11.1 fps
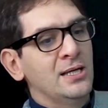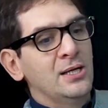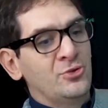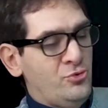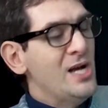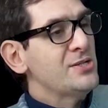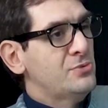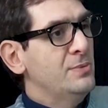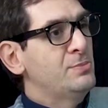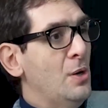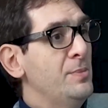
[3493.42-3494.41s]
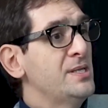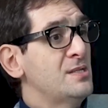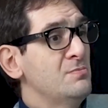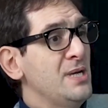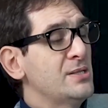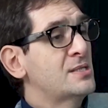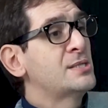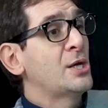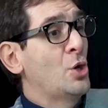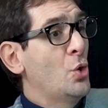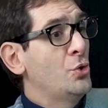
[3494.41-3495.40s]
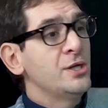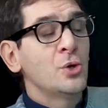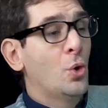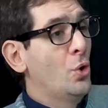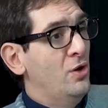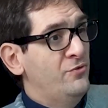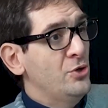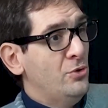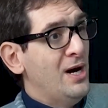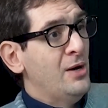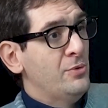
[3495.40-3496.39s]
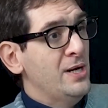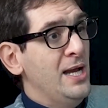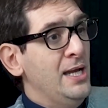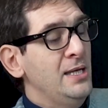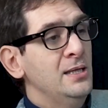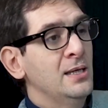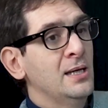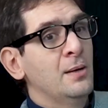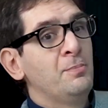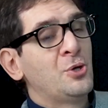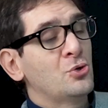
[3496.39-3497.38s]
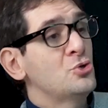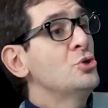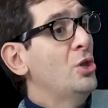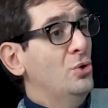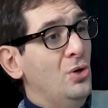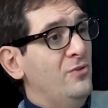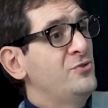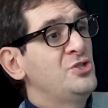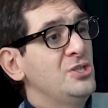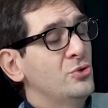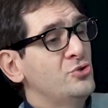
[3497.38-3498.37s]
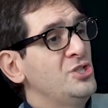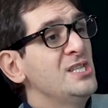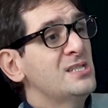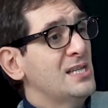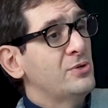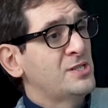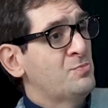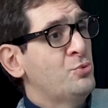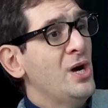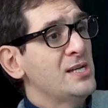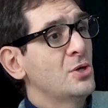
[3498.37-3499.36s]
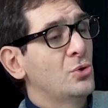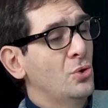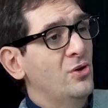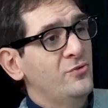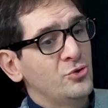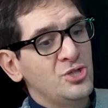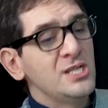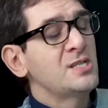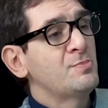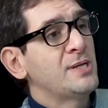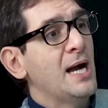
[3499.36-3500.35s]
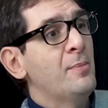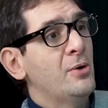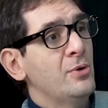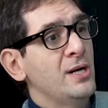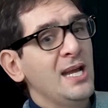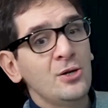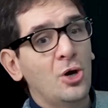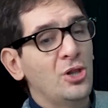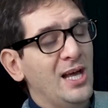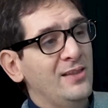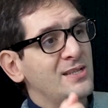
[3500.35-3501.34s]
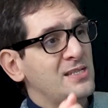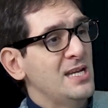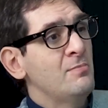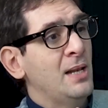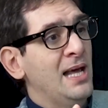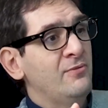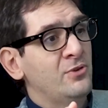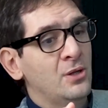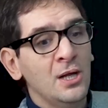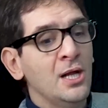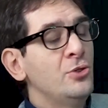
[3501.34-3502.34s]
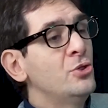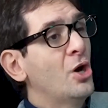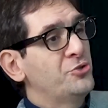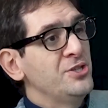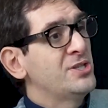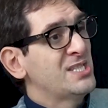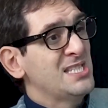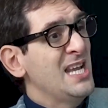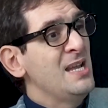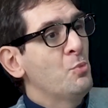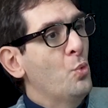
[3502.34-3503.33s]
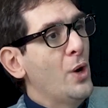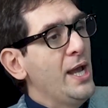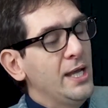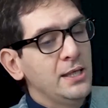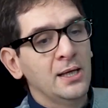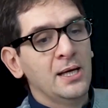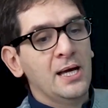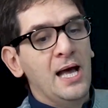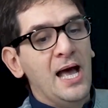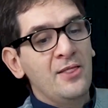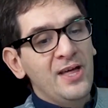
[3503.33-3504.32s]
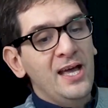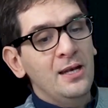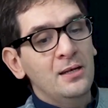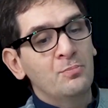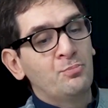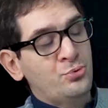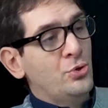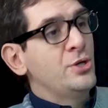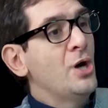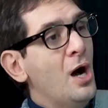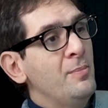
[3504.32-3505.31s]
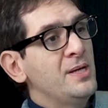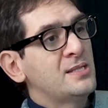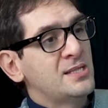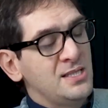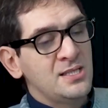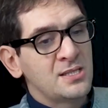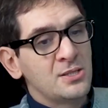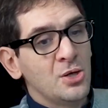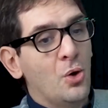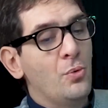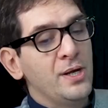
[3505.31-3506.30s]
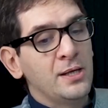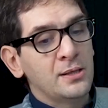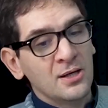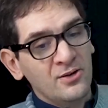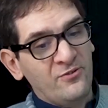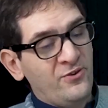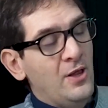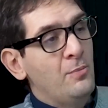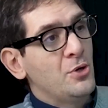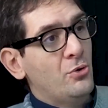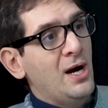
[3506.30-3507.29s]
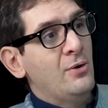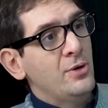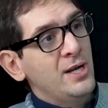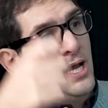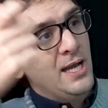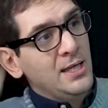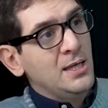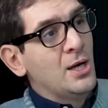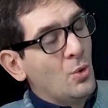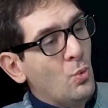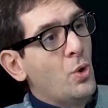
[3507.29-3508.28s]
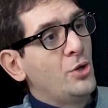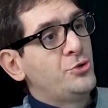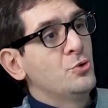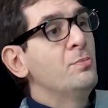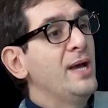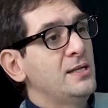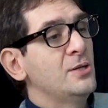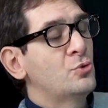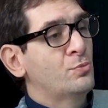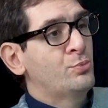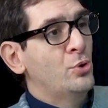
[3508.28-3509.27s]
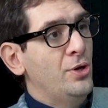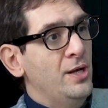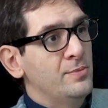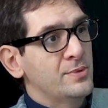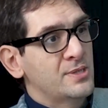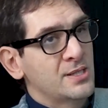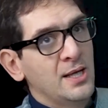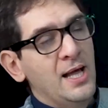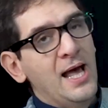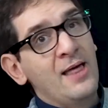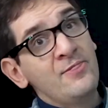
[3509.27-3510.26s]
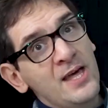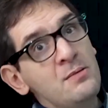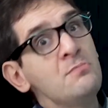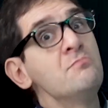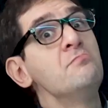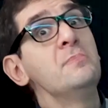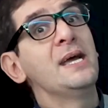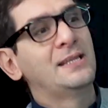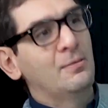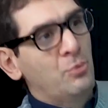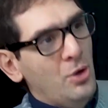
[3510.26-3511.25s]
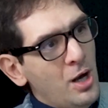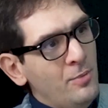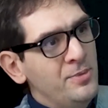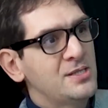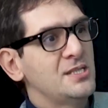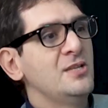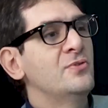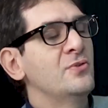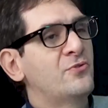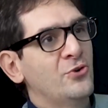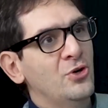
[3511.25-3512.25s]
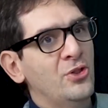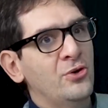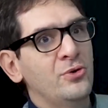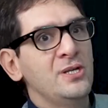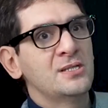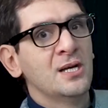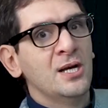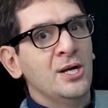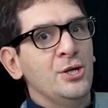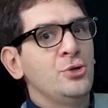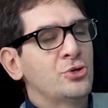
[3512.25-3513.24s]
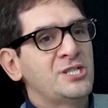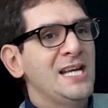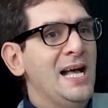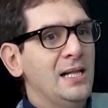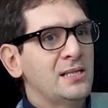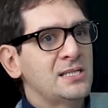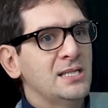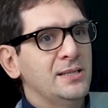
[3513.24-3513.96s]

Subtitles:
Transcriptomics means decoding all of your RNA, because not all of your genes are expressed. Not all of your genes become RNA, not at the same level, not in the same way. And then proteomics is knowing from your RNA what you make into proteins. And then metabolomics, even further, is your cells,